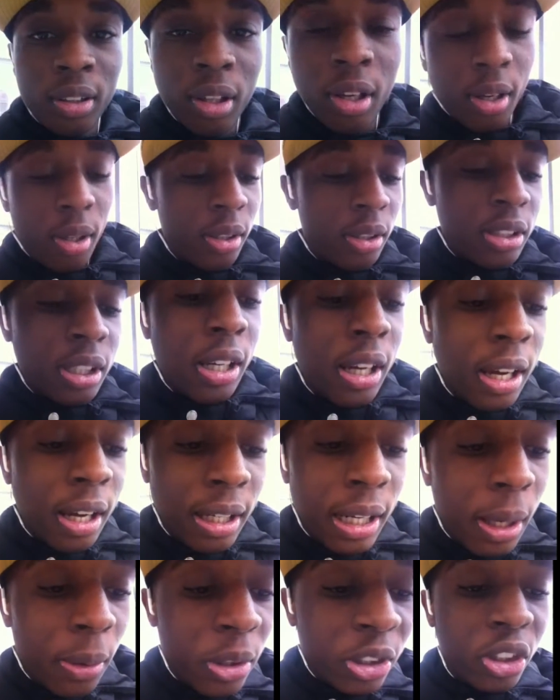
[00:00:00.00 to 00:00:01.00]
to
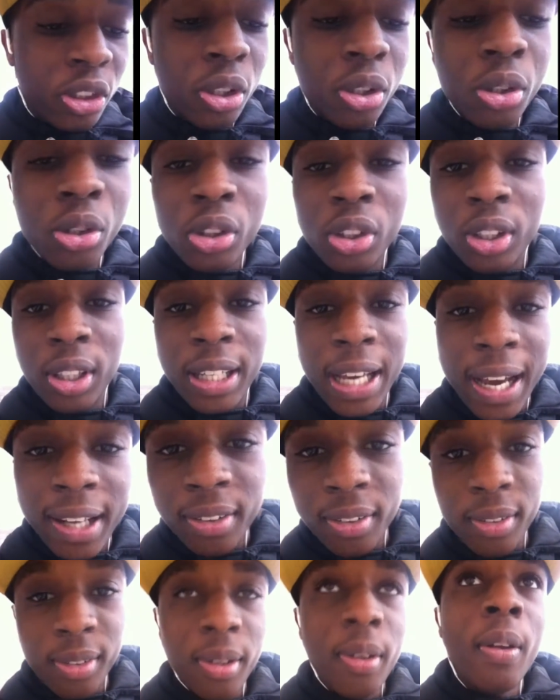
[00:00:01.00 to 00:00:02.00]
allow us to use the
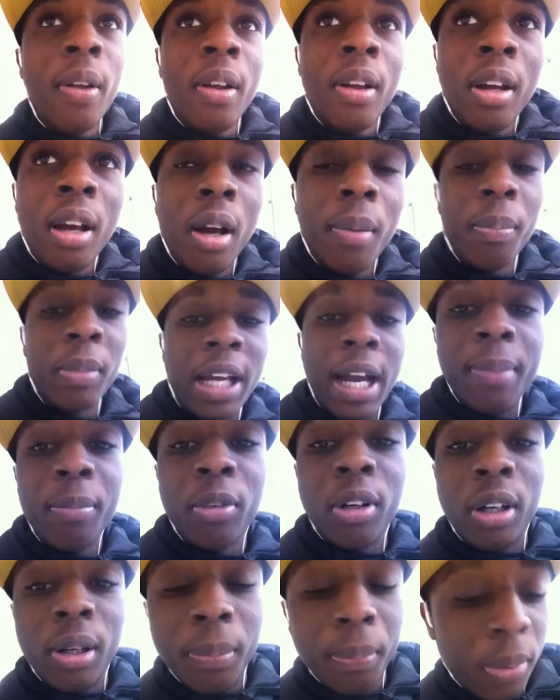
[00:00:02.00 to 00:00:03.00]
Canon
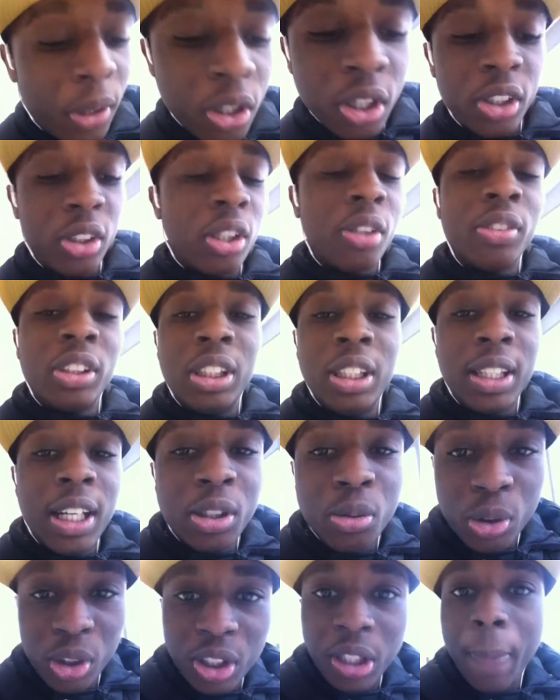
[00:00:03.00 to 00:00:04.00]
camera, because obviously
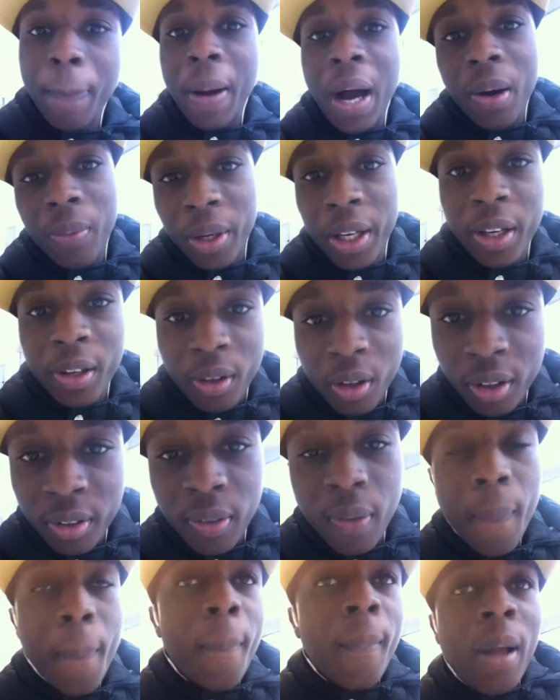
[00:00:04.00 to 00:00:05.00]
that's what's going to power it
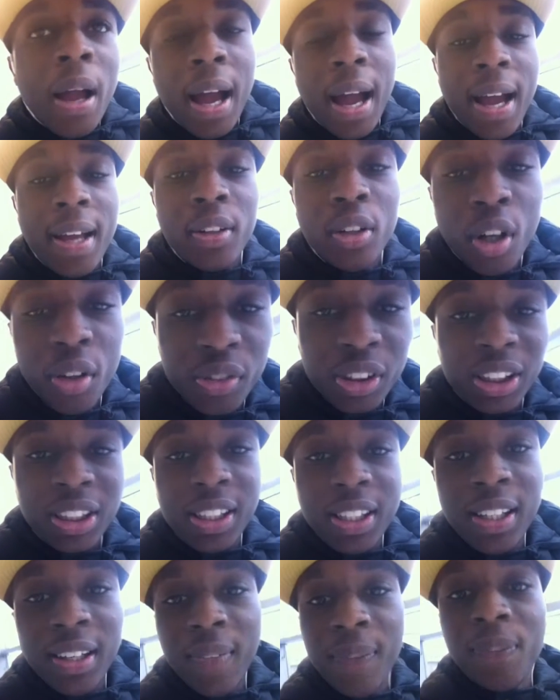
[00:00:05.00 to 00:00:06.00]
on. And
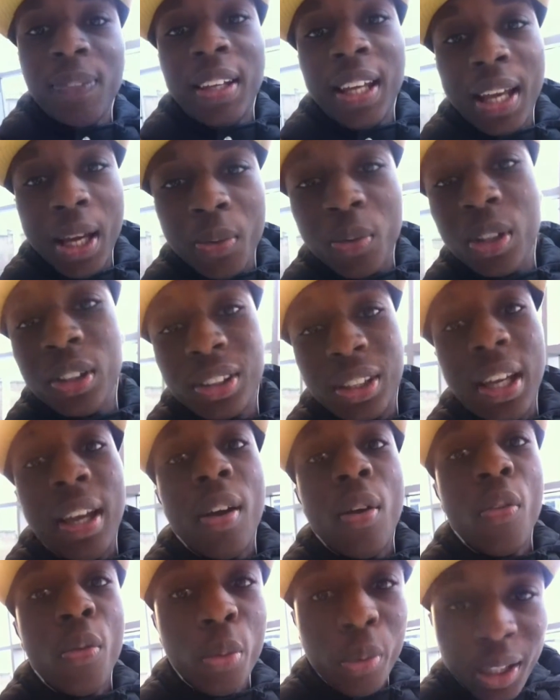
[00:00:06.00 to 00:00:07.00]
obviously, it was
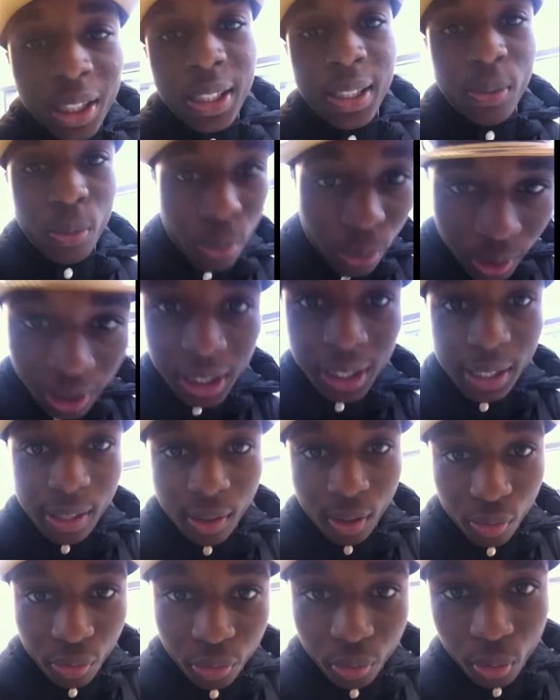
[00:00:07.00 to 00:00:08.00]
really, really
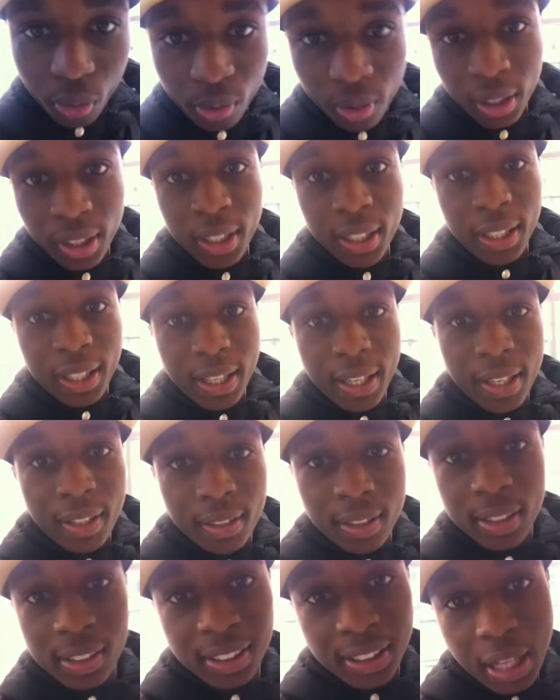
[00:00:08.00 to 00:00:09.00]
helpful
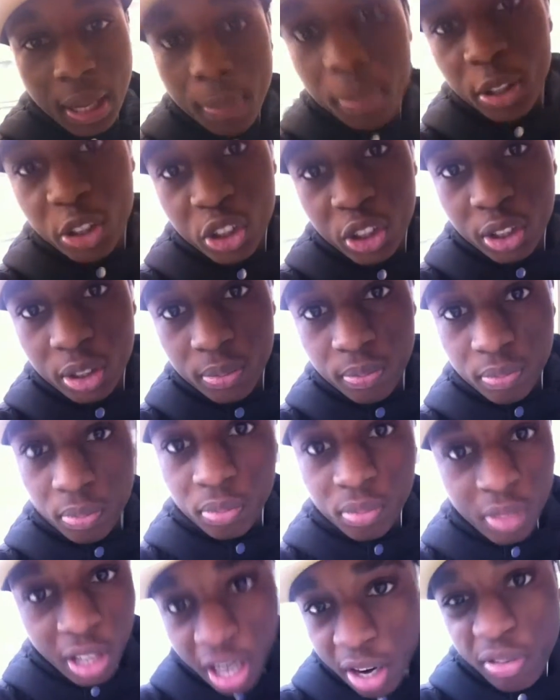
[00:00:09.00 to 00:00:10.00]
in
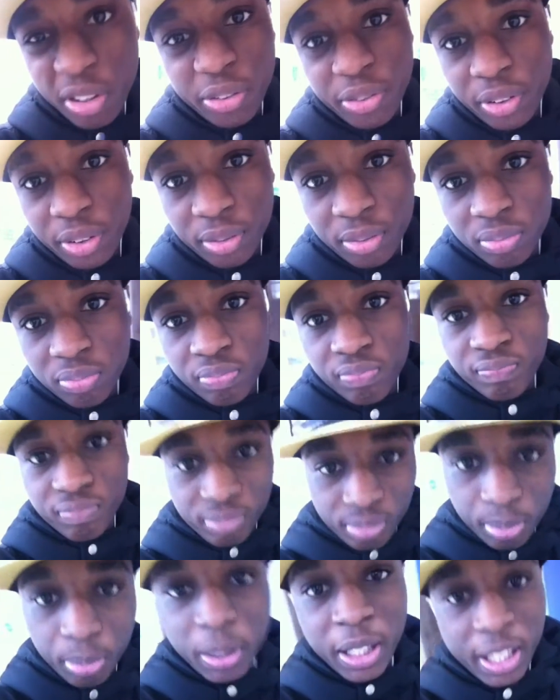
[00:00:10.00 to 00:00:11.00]
establishing everything.
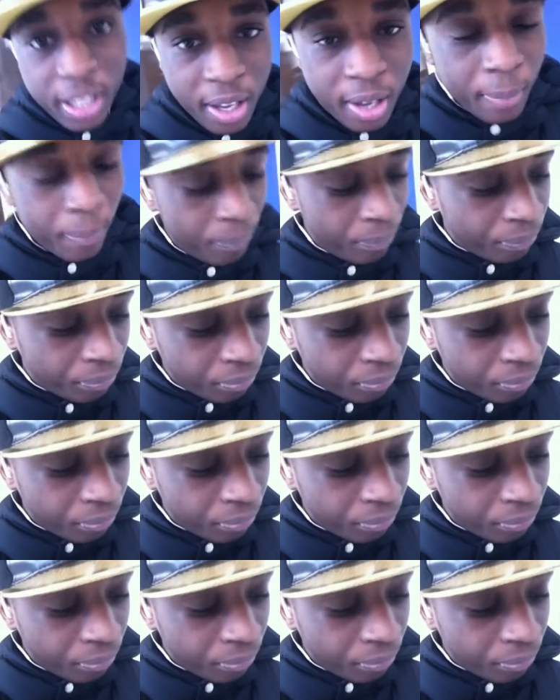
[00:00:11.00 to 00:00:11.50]
But yeah.